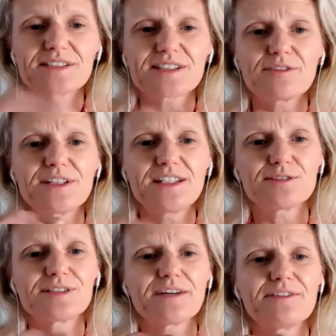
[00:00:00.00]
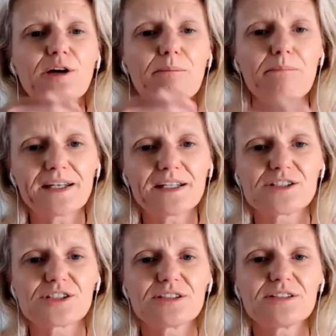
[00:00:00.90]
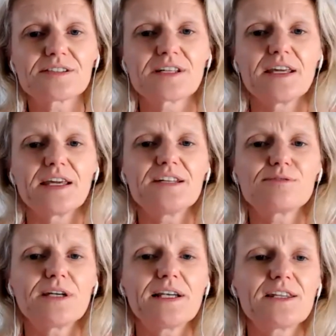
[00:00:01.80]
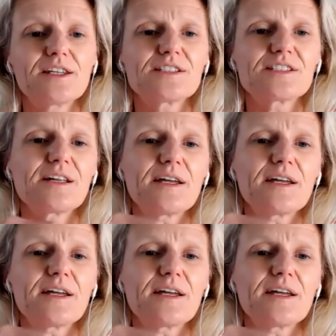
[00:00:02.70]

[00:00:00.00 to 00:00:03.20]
discovered this was having on managers is really that,